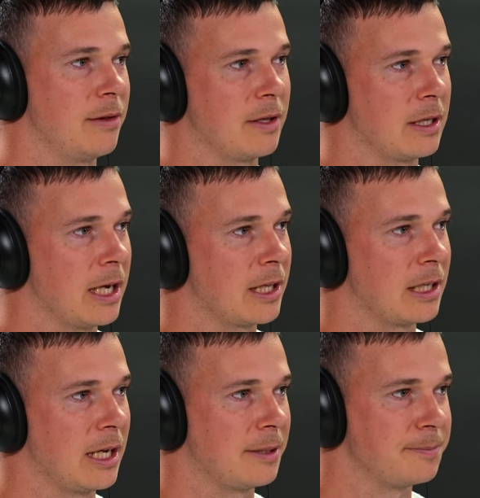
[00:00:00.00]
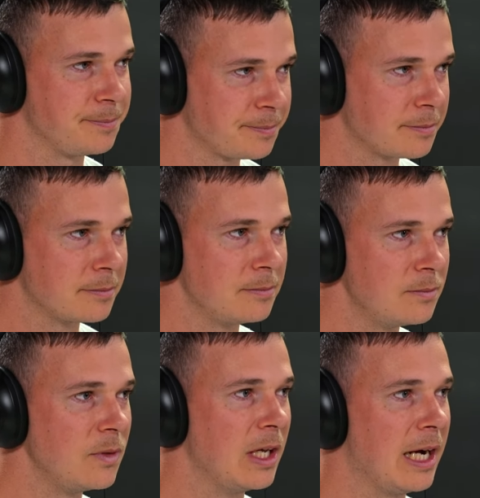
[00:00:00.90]
anything like that.
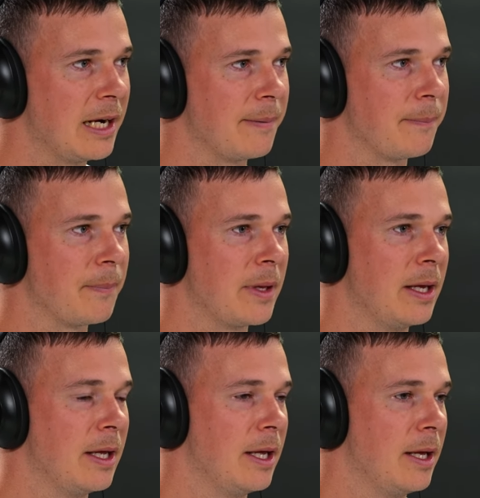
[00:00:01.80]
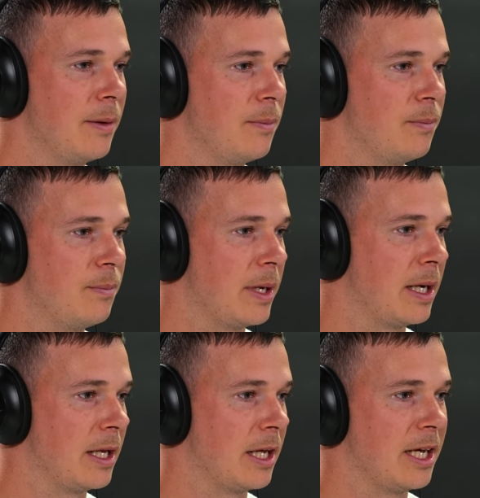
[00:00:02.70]
Exactly. Um,
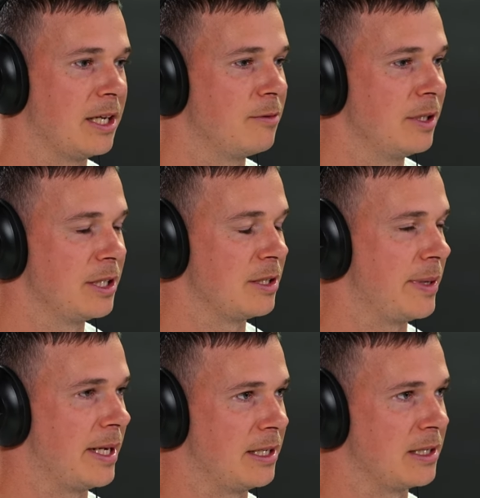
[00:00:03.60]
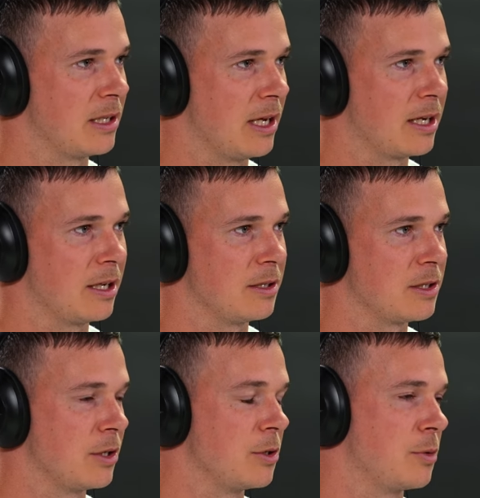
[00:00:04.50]
but yeah, it really depends. Like a
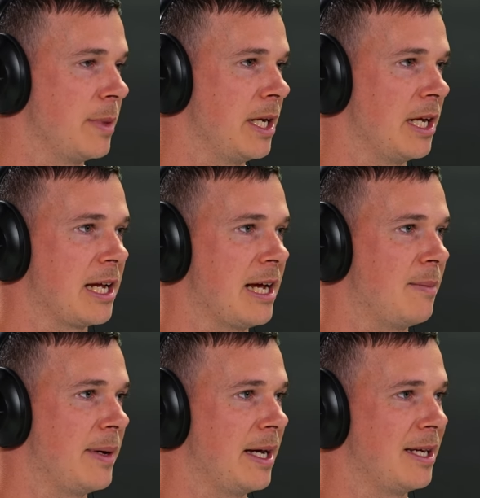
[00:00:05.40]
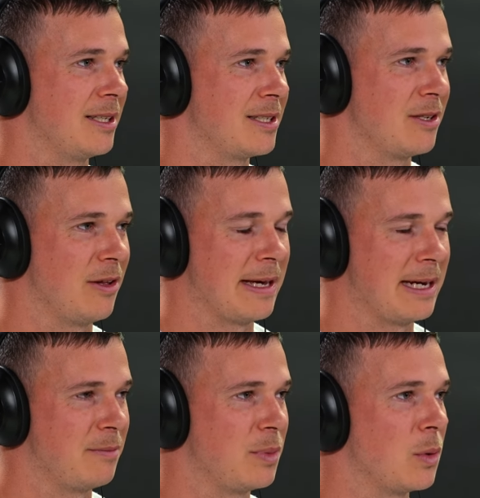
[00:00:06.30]
social media campaign, it's not
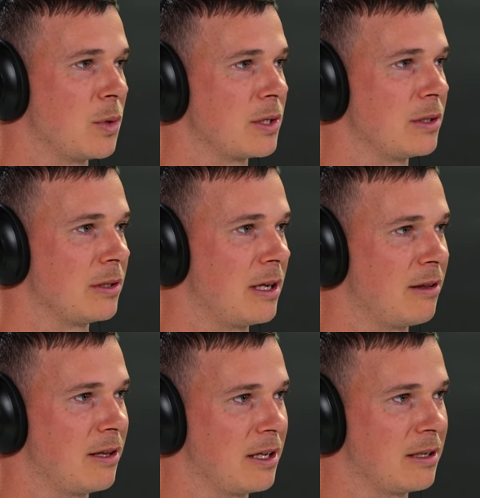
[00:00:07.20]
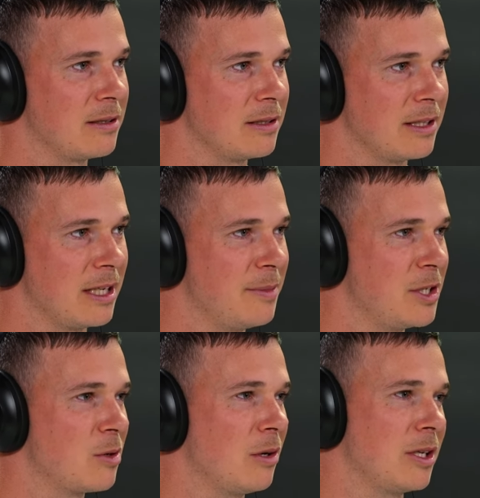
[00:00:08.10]
that important, I think the
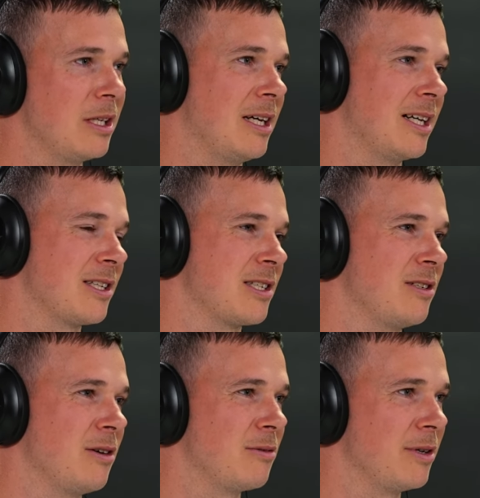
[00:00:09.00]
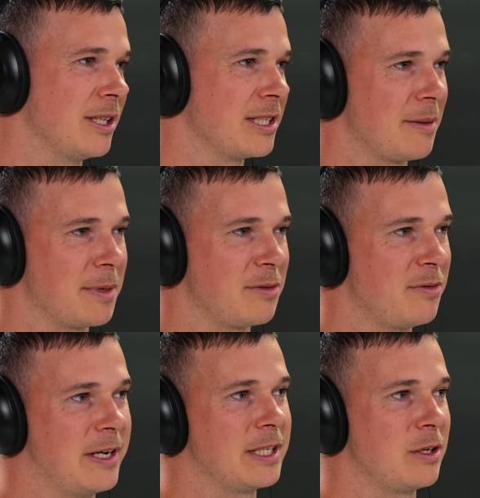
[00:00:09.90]
image quality, like there's not really something to
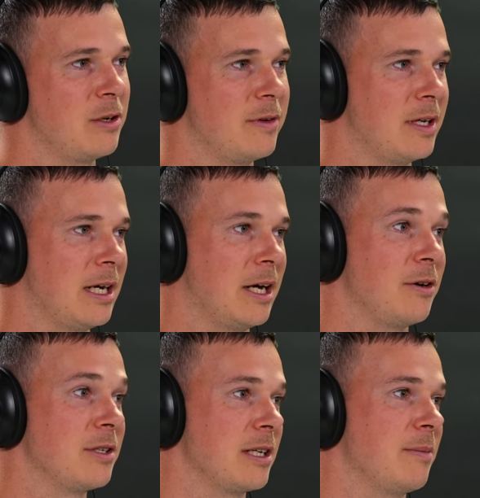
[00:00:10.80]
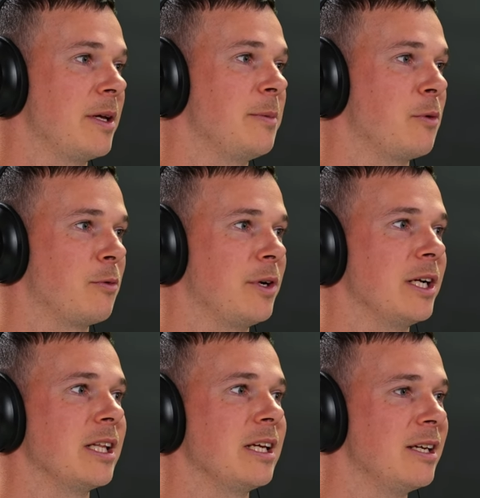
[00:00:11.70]
fuss over. I know some people
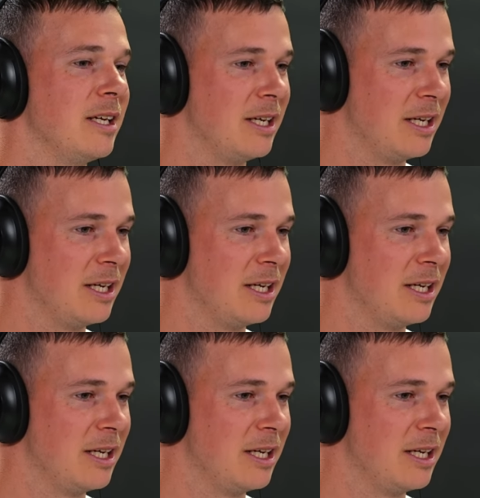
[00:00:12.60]
really